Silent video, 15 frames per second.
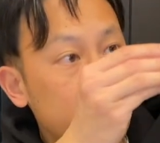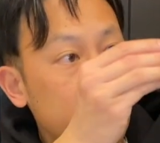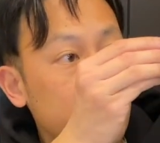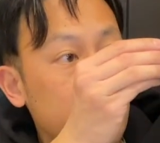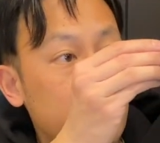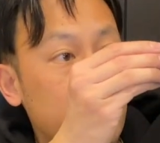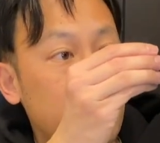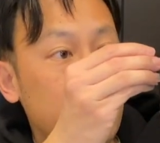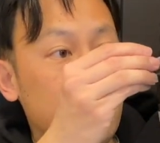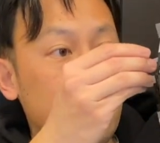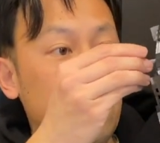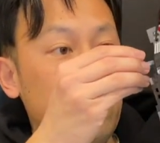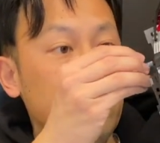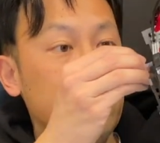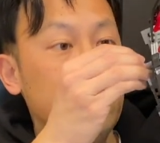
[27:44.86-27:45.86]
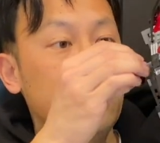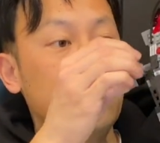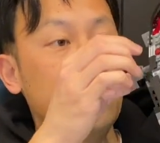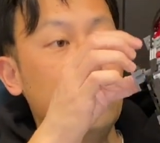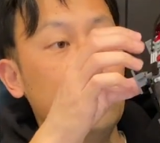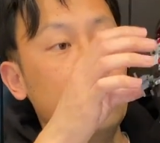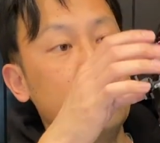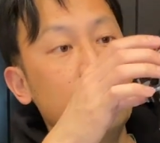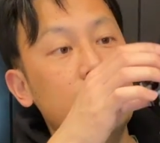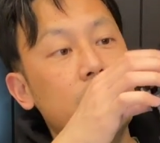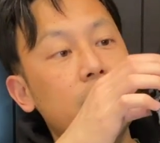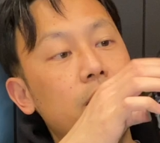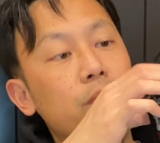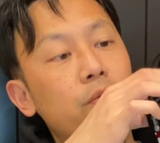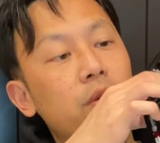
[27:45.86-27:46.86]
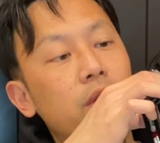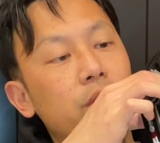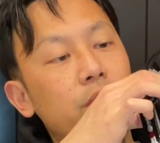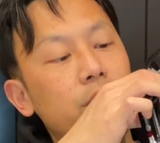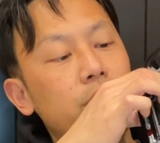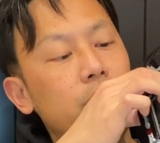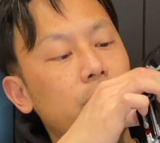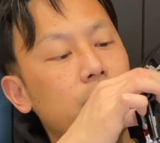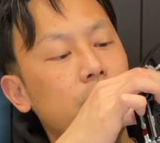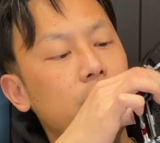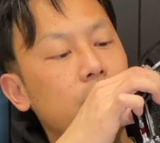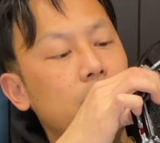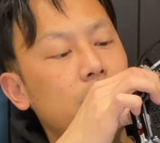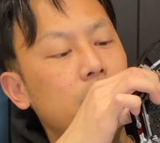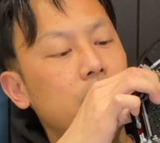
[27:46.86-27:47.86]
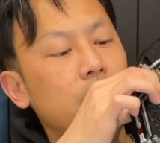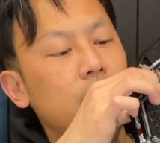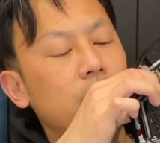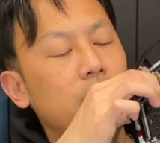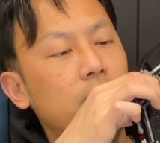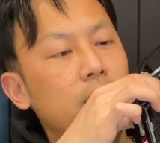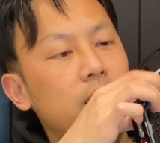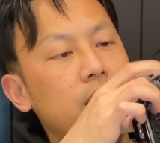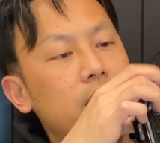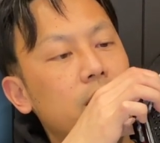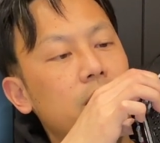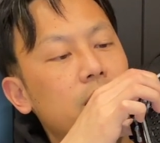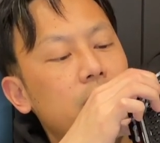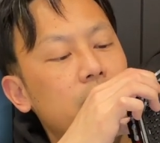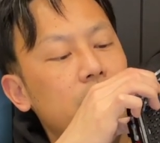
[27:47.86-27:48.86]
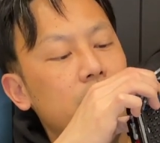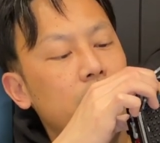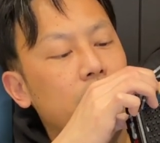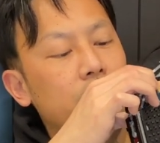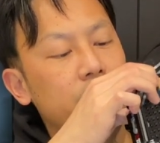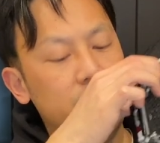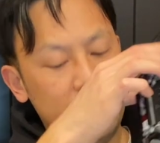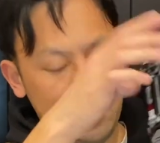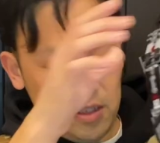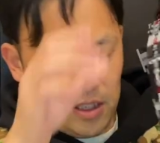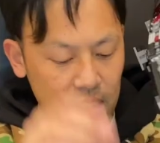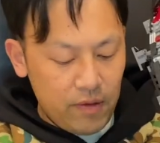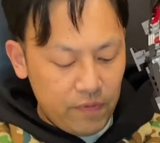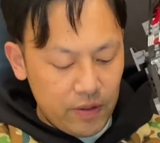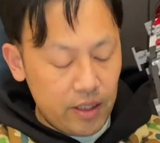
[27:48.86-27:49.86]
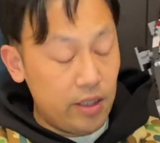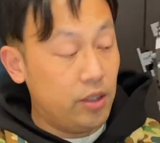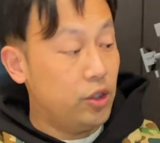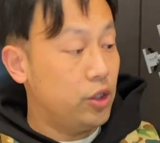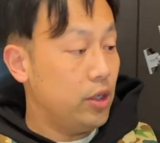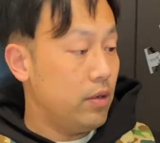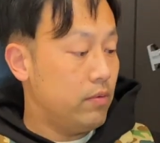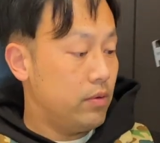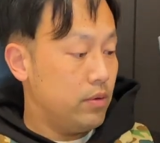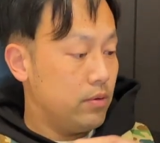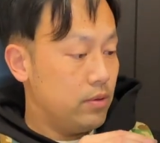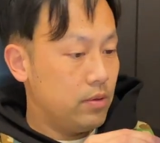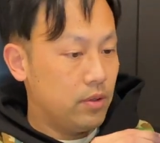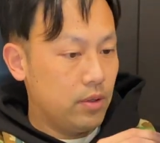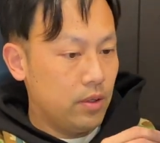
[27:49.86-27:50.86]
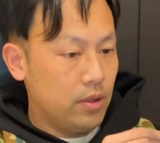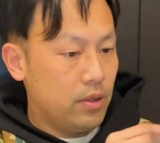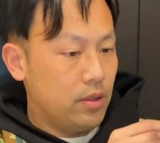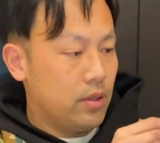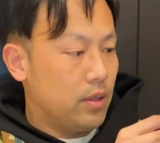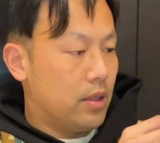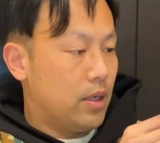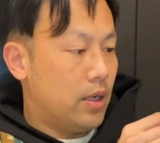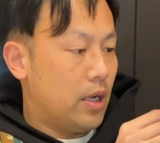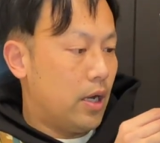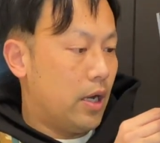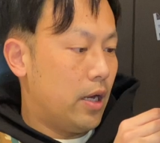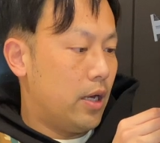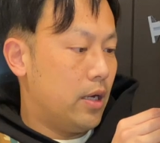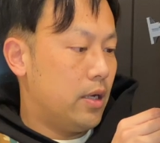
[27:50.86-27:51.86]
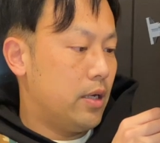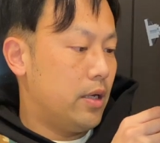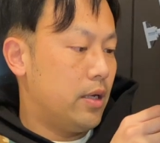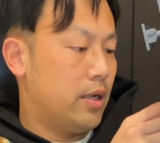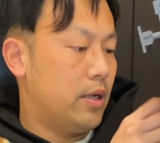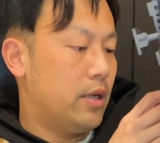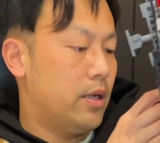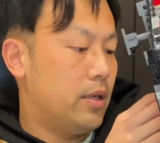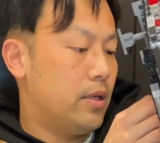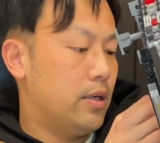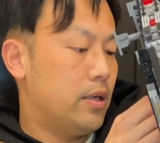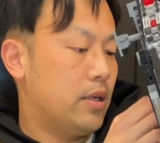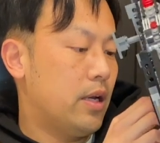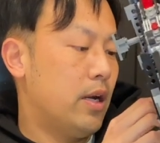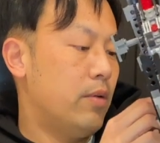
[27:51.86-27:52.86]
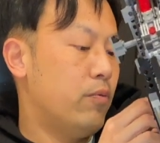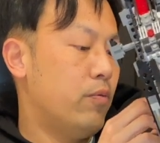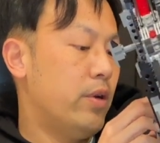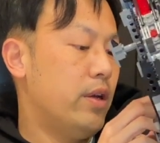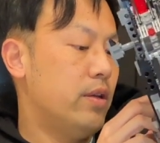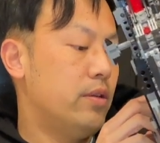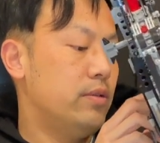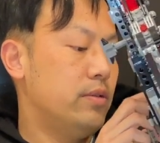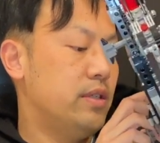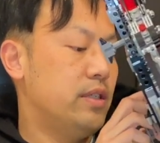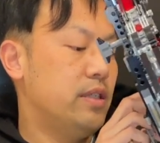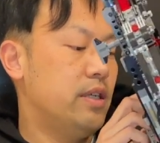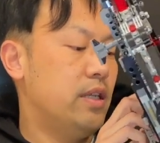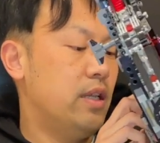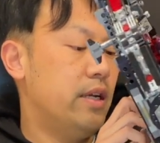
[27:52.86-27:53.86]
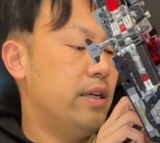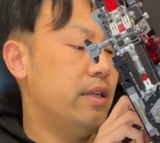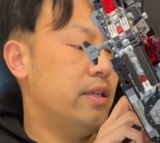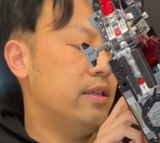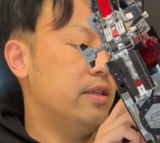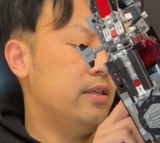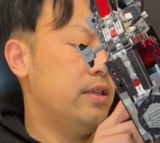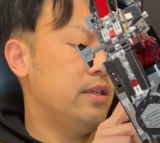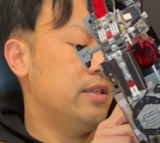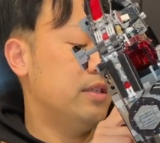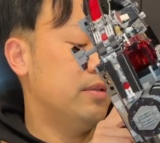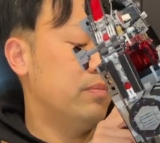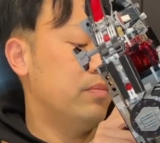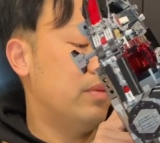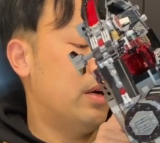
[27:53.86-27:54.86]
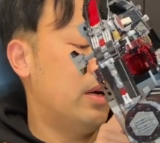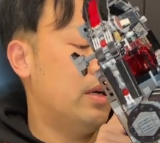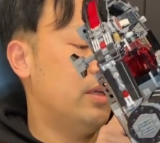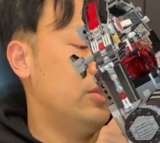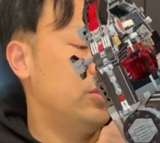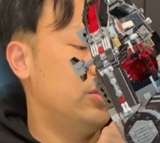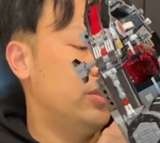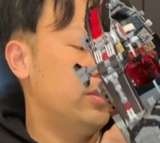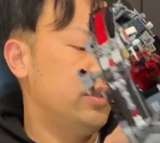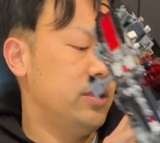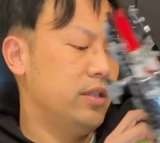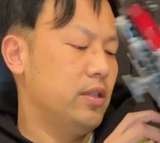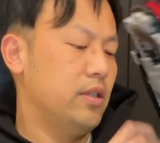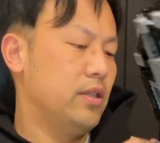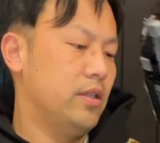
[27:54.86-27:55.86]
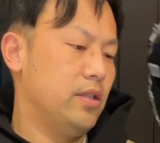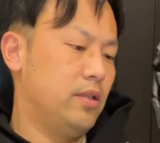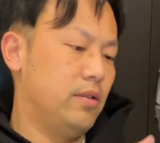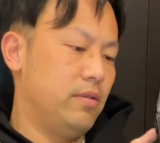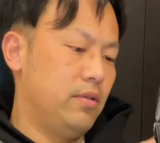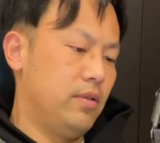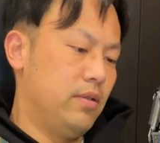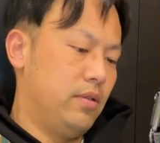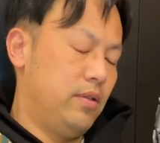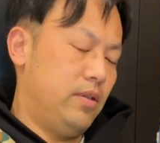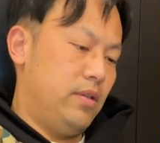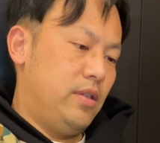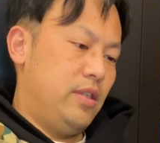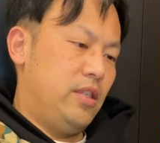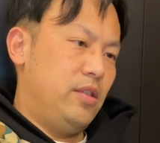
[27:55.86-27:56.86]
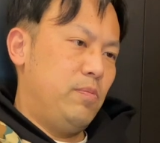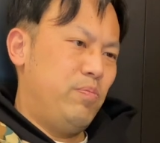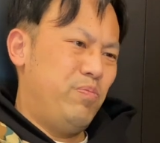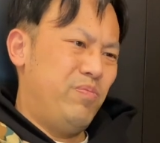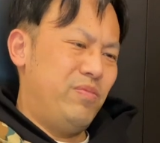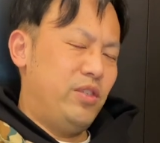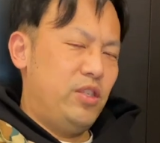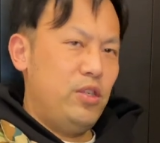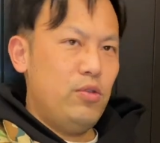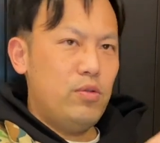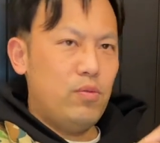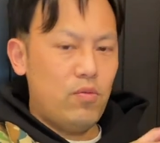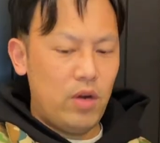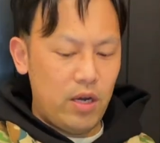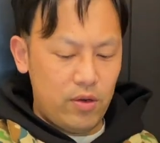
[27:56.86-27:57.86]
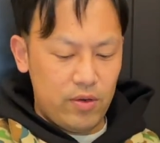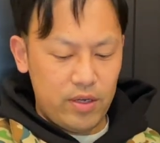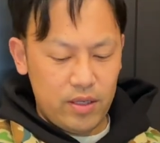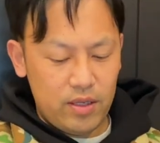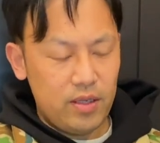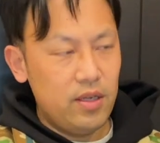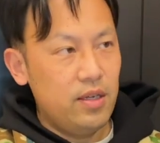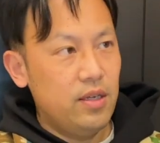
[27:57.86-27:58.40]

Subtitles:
yeah, that was a really good season of TV in general. And can't wait to see it like next March. So it's still a while, and